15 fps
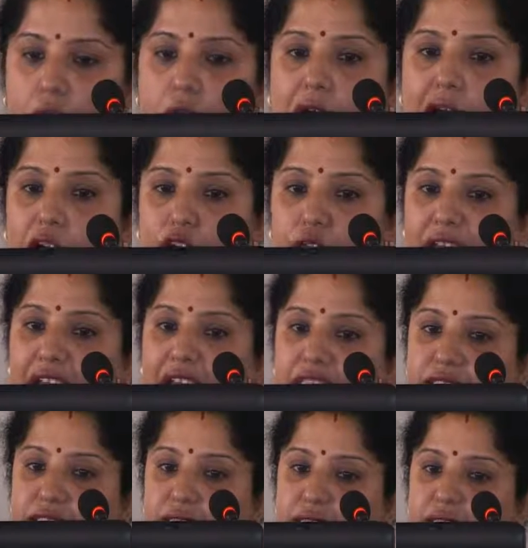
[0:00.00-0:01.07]
How the
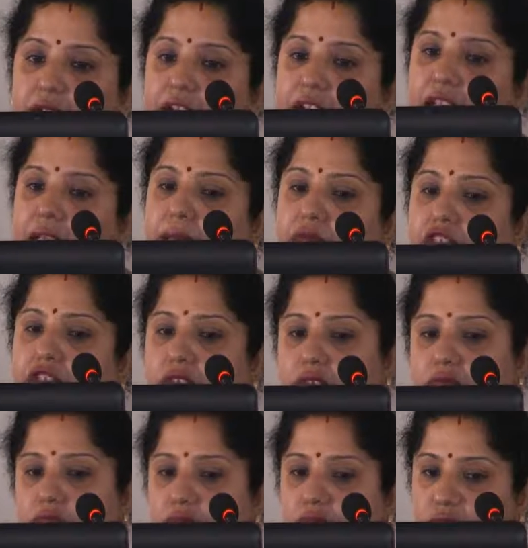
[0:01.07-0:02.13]
cancers are named?
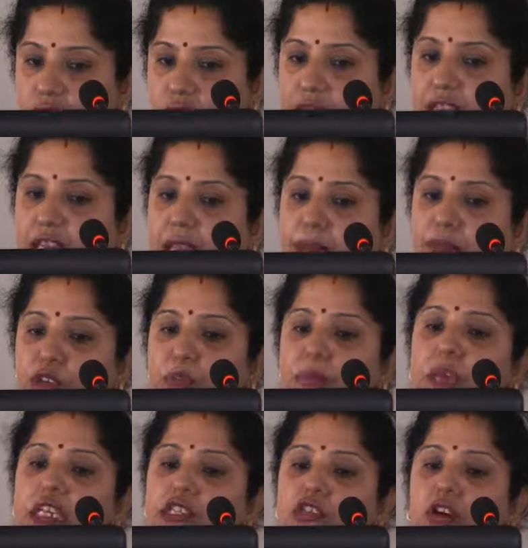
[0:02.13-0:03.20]
They named
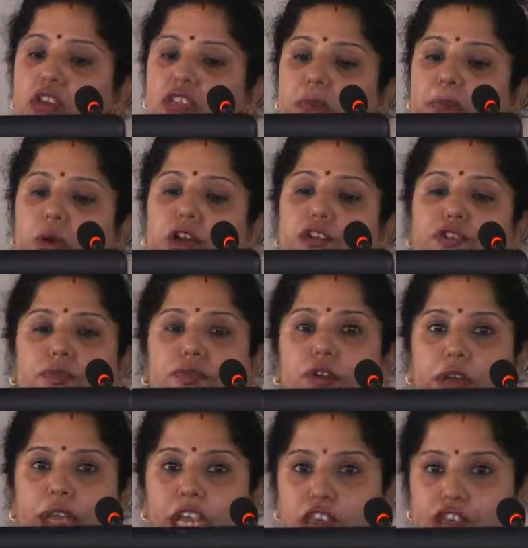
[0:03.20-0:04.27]
based on the point of
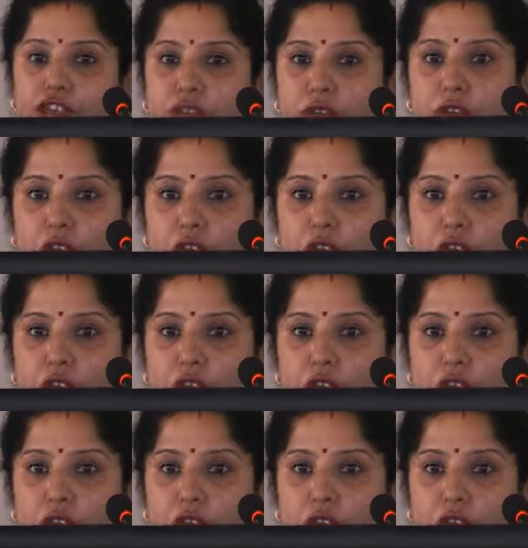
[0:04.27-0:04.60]
location.